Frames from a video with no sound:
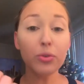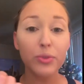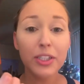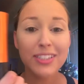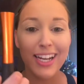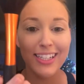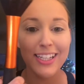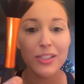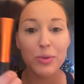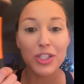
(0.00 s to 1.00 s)
Real
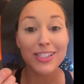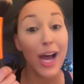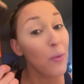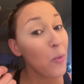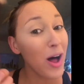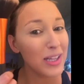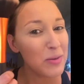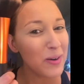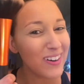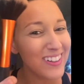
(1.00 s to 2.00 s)
Techniques, which is at Wally
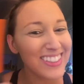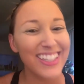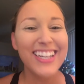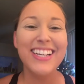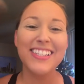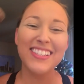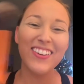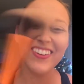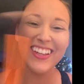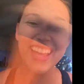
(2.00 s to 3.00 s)
World, so
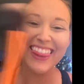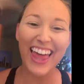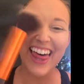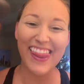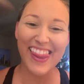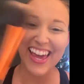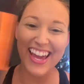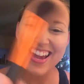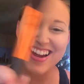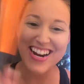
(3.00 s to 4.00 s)
you can get that
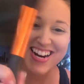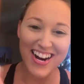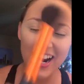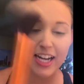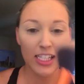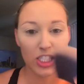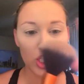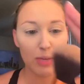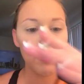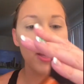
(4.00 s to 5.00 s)
there, and it's
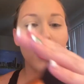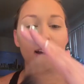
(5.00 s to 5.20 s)
cheap.